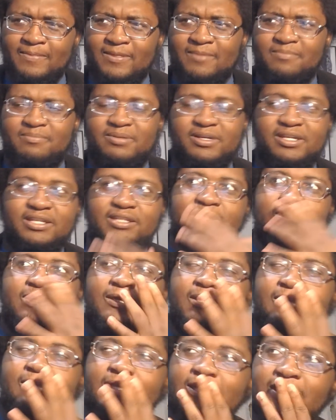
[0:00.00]
But
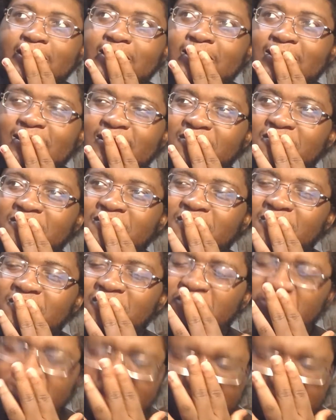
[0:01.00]
what